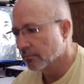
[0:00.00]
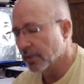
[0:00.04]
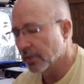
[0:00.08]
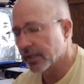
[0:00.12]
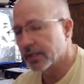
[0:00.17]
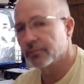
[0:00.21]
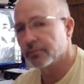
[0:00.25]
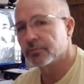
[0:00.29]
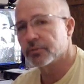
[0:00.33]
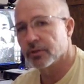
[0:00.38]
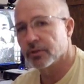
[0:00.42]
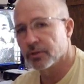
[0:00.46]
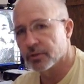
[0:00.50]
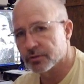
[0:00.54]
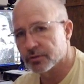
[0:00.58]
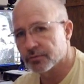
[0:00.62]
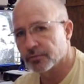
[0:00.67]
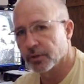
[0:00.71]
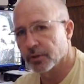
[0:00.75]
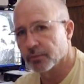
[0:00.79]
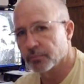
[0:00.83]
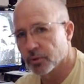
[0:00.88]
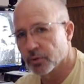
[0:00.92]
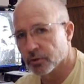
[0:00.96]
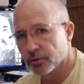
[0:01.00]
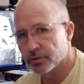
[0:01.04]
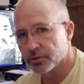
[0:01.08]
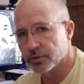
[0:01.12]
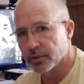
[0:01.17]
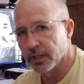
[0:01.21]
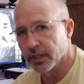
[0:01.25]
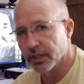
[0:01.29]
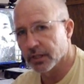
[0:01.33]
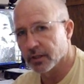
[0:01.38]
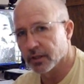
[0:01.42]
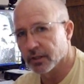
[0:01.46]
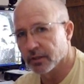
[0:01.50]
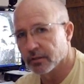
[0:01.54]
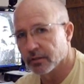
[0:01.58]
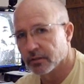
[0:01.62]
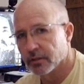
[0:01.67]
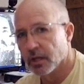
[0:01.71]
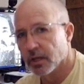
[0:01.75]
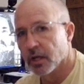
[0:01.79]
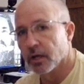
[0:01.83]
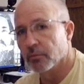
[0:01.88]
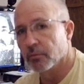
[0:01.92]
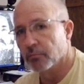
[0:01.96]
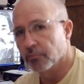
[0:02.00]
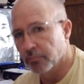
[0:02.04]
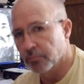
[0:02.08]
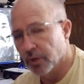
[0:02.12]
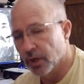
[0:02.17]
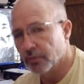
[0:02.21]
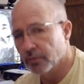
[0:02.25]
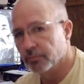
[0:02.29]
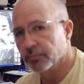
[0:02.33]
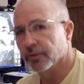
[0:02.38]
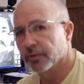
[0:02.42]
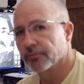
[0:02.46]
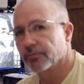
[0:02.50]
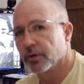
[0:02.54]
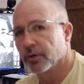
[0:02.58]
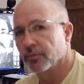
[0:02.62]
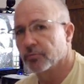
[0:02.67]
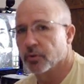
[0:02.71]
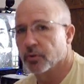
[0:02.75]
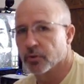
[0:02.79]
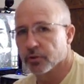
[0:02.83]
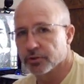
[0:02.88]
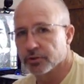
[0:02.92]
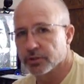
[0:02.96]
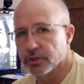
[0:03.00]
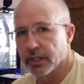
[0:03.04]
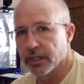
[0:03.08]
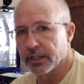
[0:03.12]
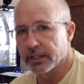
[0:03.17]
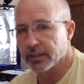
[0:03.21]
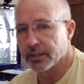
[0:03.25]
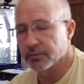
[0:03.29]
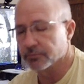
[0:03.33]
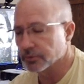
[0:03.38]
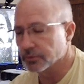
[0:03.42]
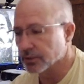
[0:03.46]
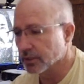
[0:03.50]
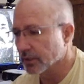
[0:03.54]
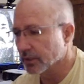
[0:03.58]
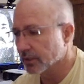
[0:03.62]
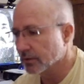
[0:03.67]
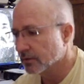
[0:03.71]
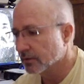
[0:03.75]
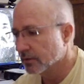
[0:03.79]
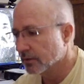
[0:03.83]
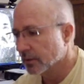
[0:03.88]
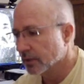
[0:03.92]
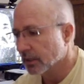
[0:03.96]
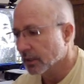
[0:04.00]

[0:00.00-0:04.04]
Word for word: make him turn his front porch light on. Boom, the front porch light comes on.